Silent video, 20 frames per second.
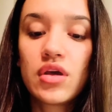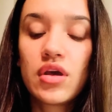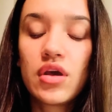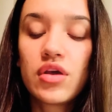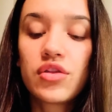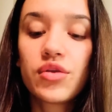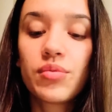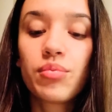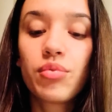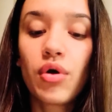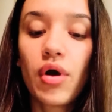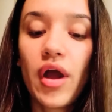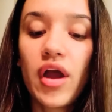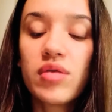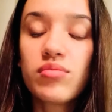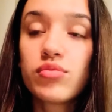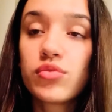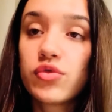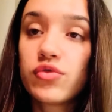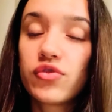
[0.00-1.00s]
The
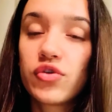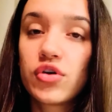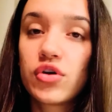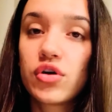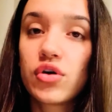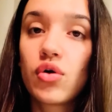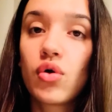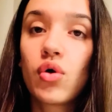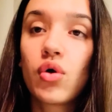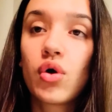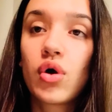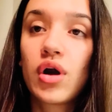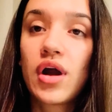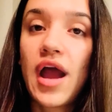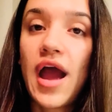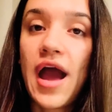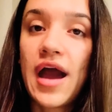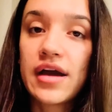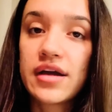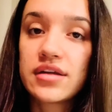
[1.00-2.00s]
prime mover or
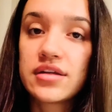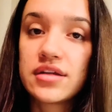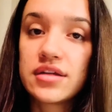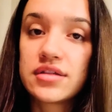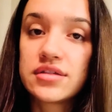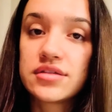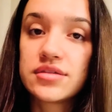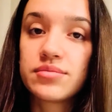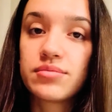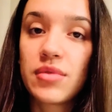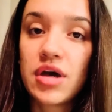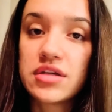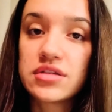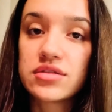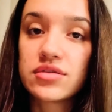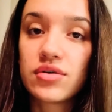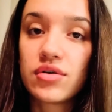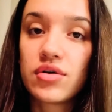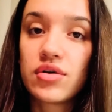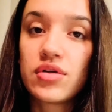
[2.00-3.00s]
agonist
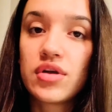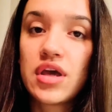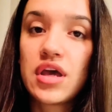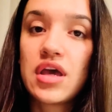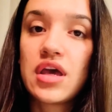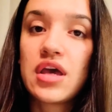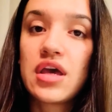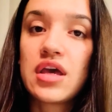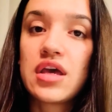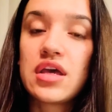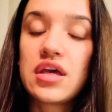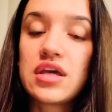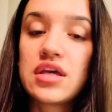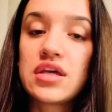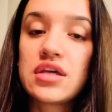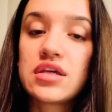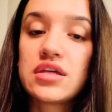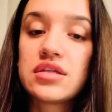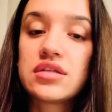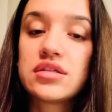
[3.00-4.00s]
muscle
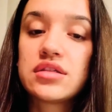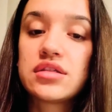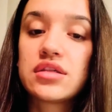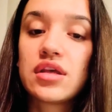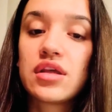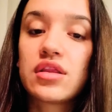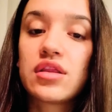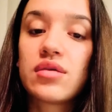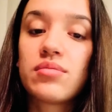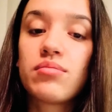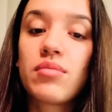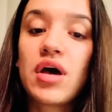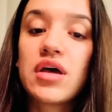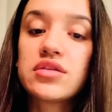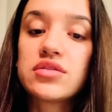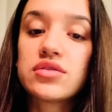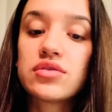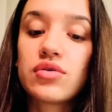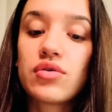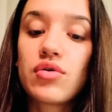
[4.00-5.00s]
is the
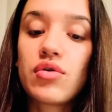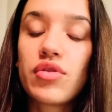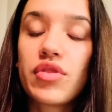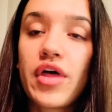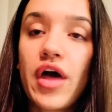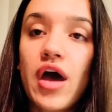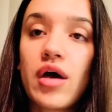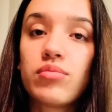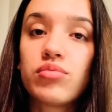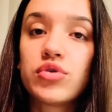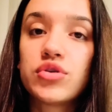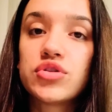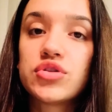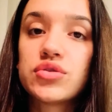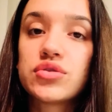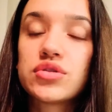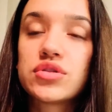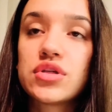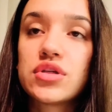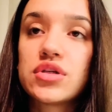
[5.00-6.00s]
muscle that
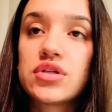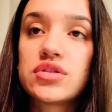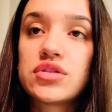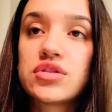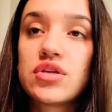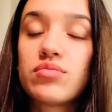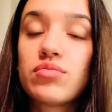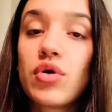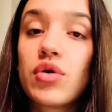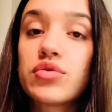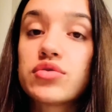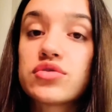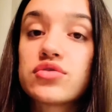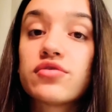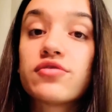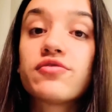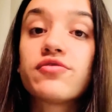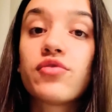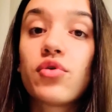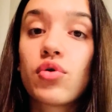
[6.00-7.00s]
produces the most
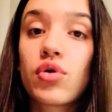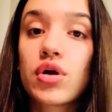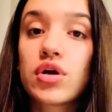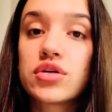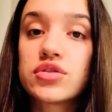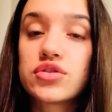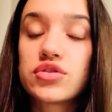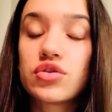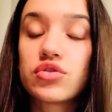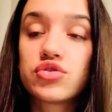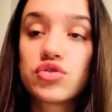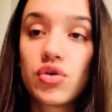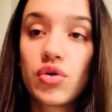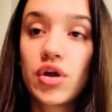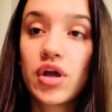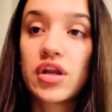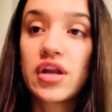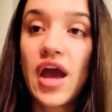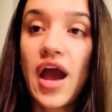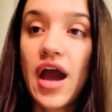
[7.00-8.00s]
force
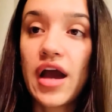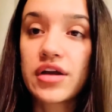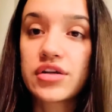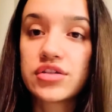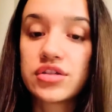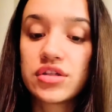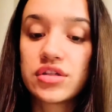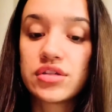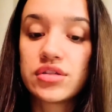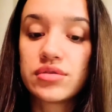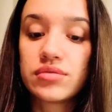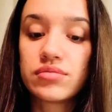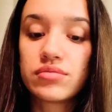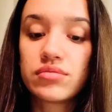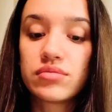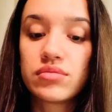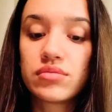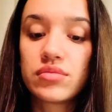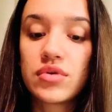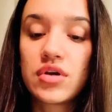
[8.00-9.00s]
during an action.
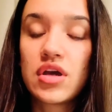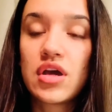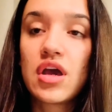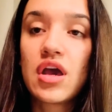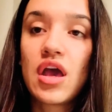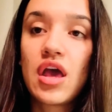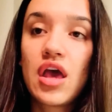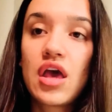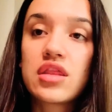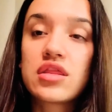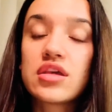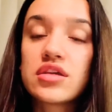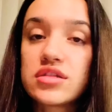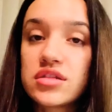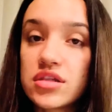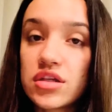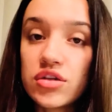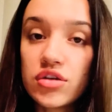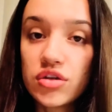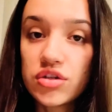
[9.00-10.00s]
The
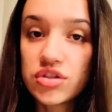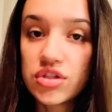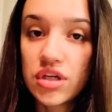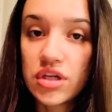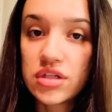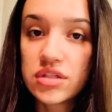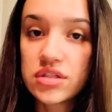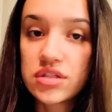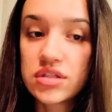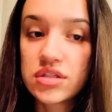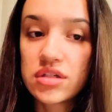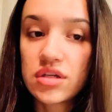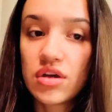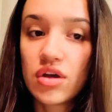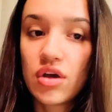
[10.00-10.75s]
synergist